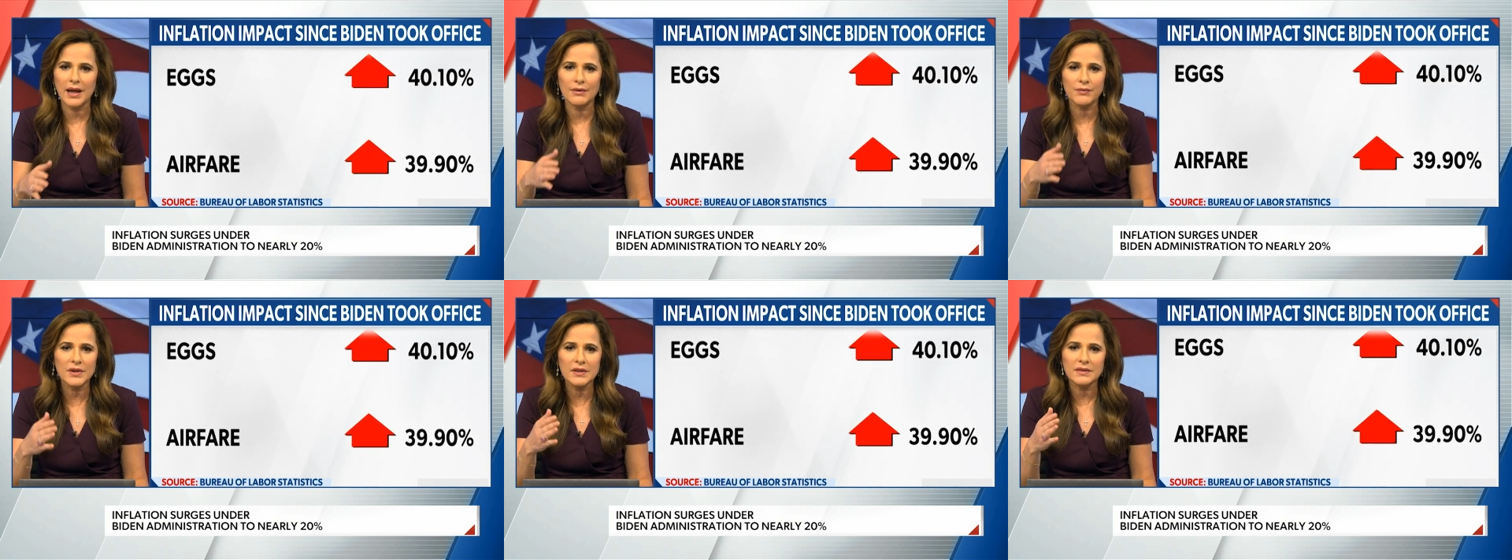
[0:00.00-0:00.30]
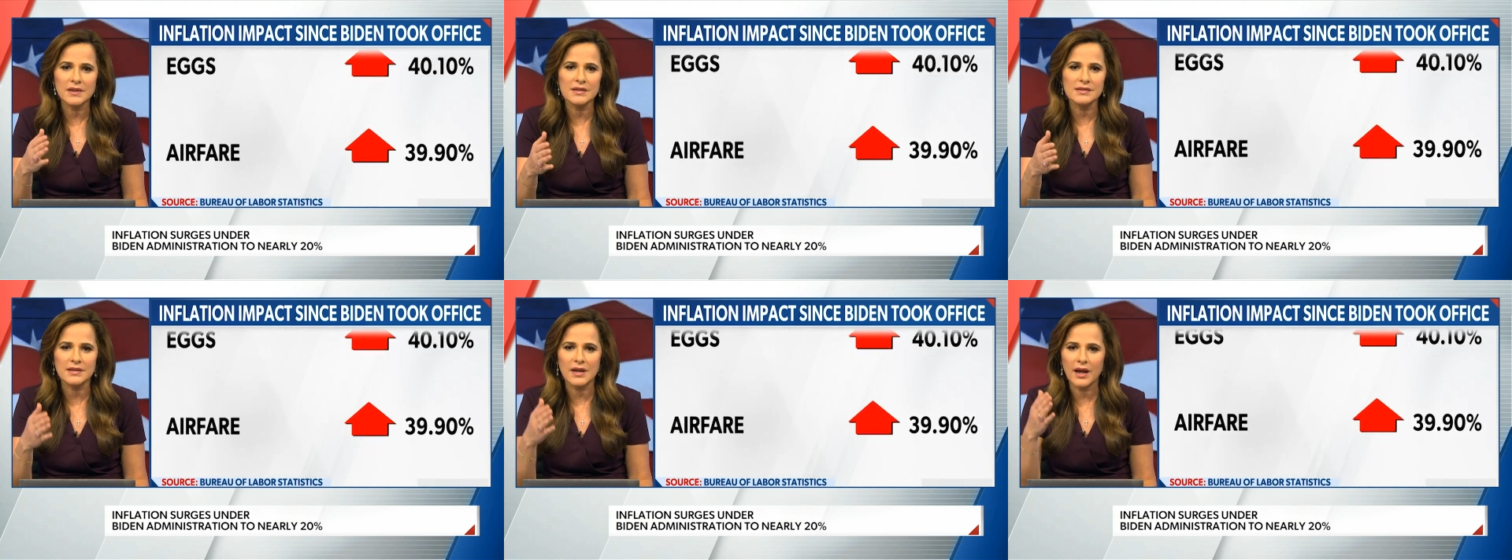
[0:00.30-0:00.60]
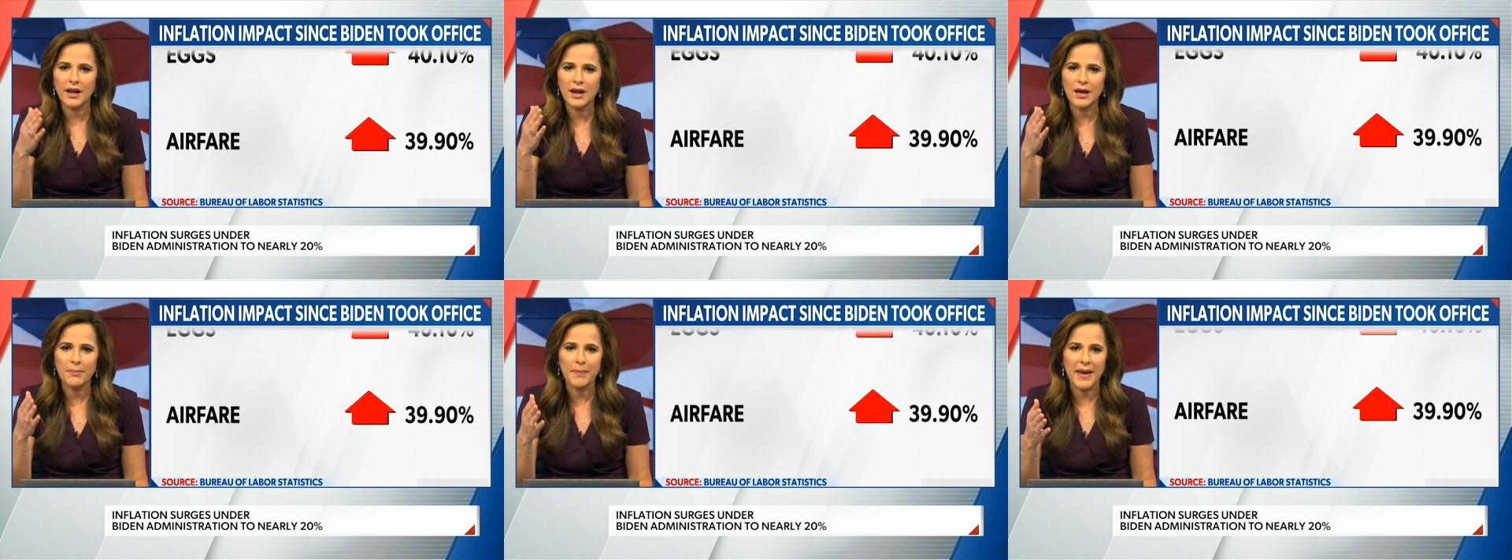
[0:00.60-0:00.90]
everything's
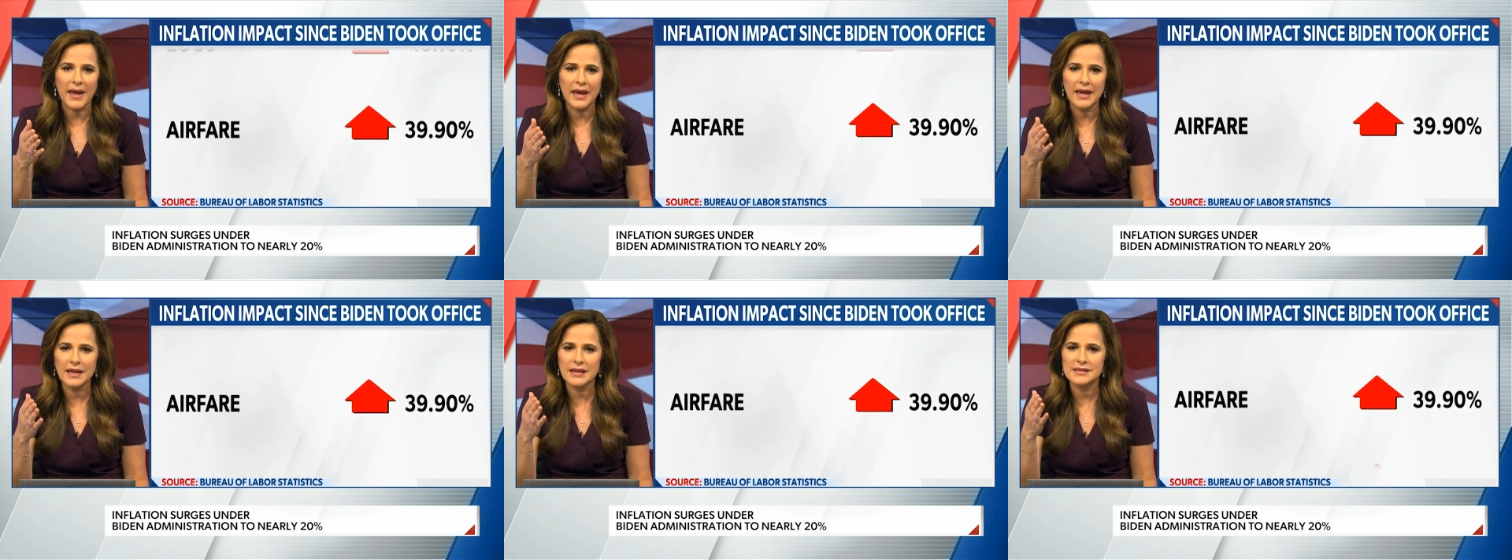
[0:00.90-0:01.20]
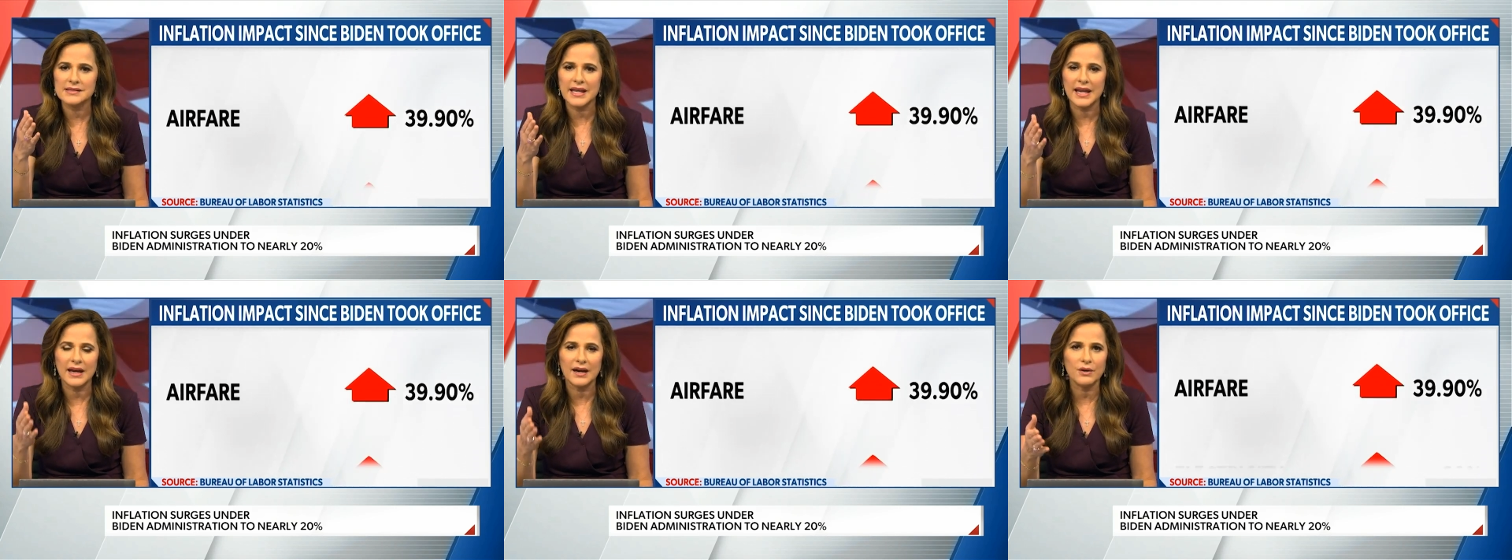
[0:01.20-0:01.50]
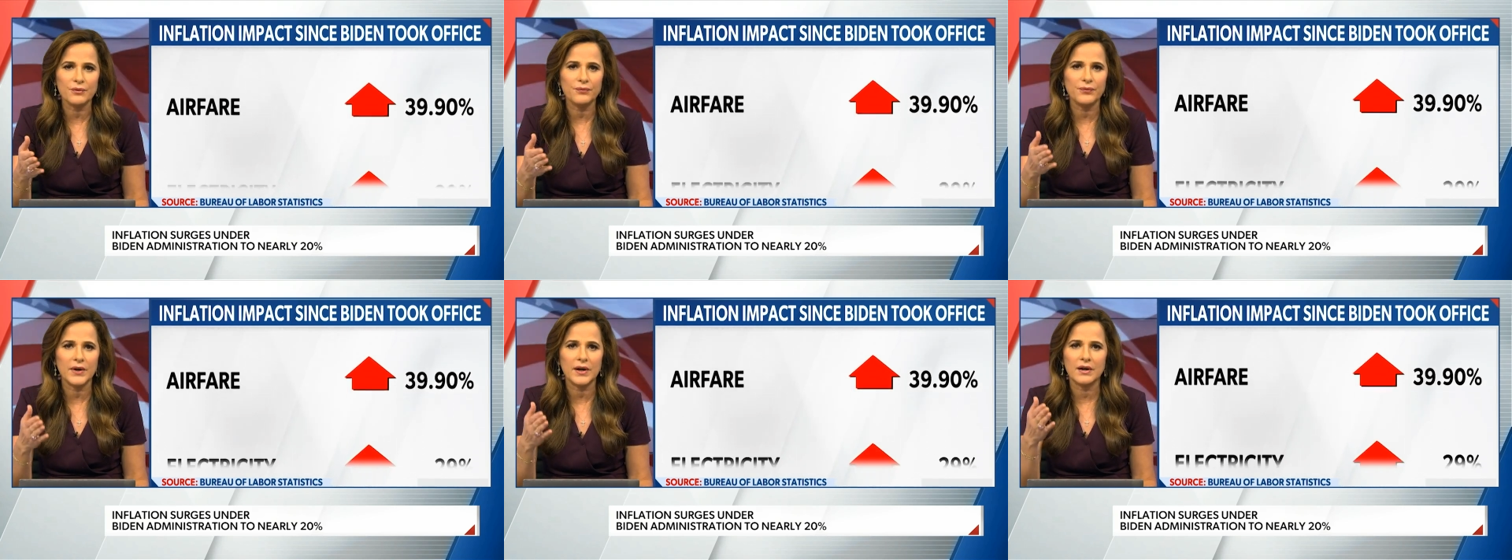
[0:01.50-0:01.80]
gone up. Eggs,
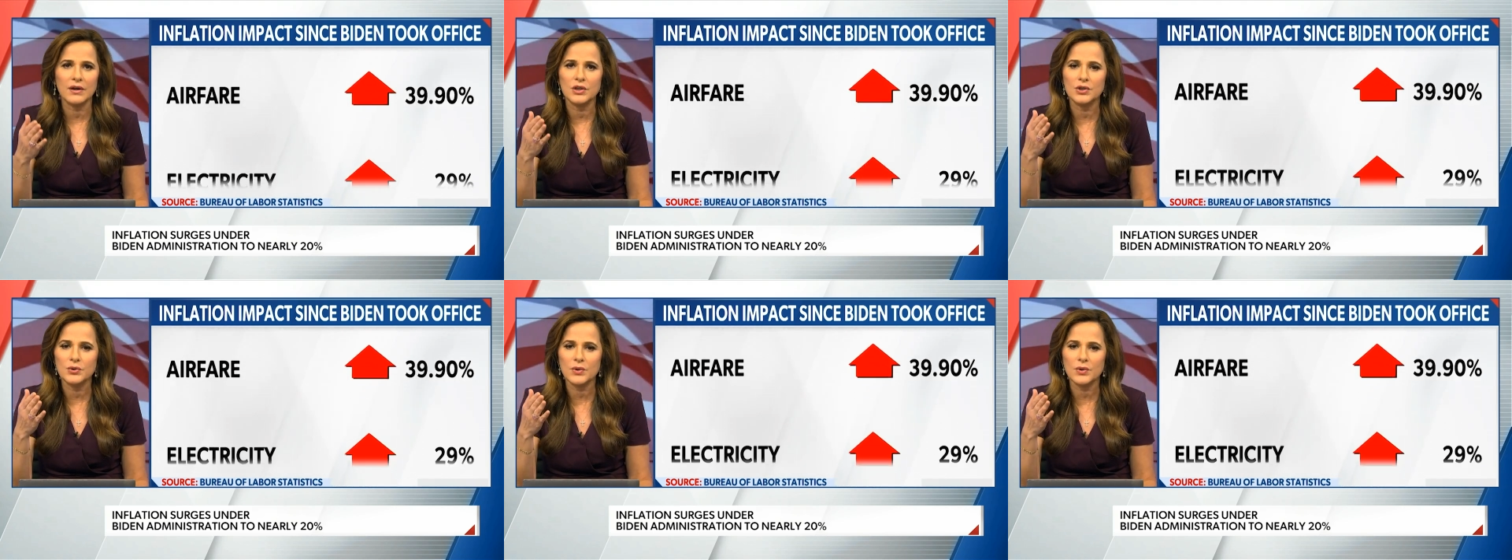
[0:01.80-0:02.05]
airfare,